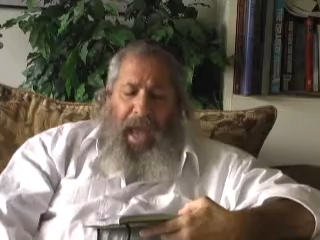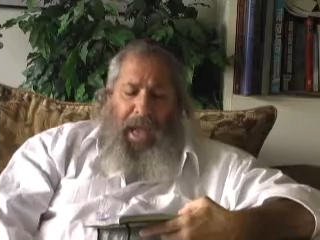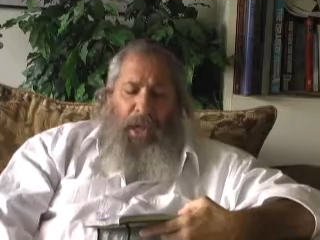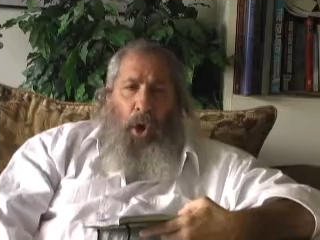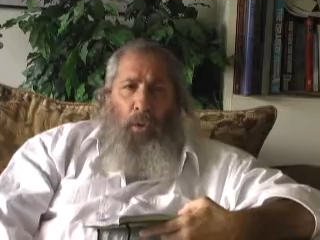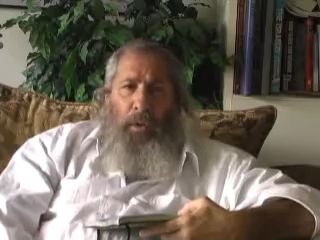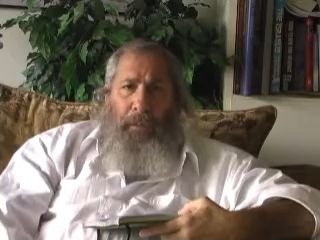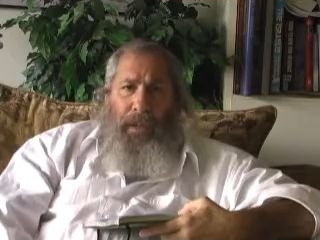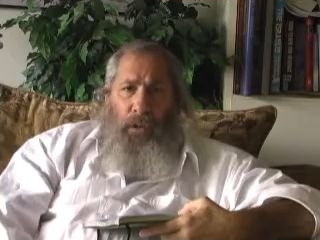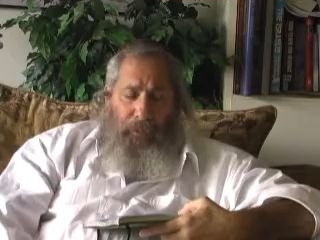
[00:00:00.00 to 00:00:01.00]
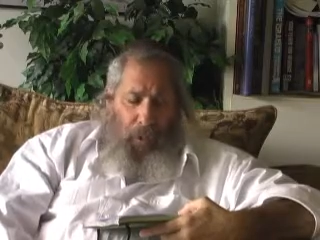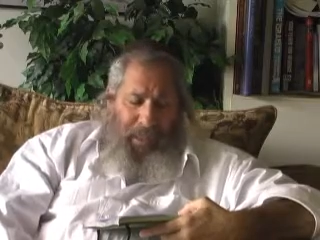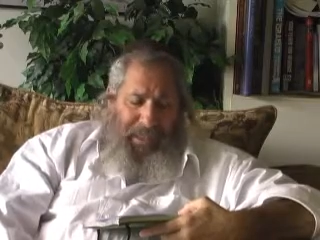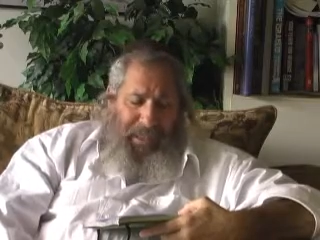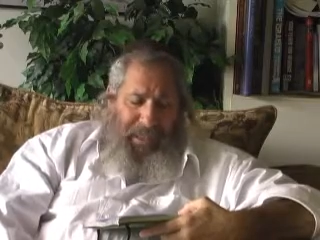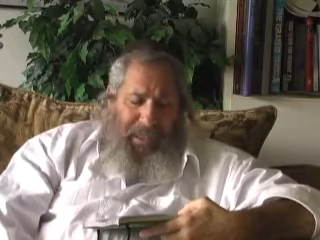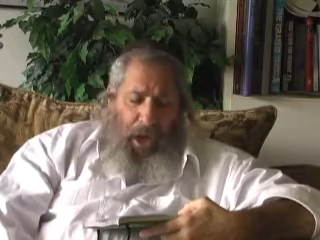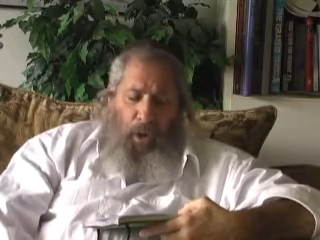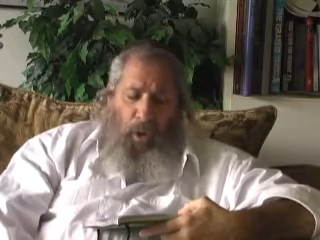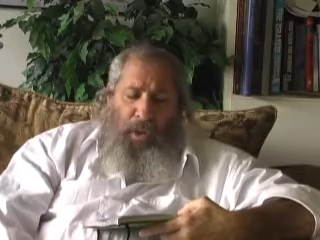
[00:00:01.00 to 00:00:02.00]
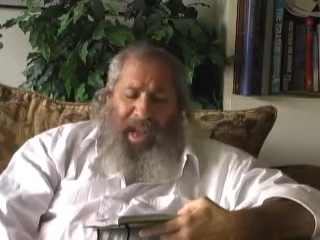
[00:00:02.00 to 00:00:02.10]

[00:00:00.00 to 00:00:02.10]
and no rabbinical voices are heard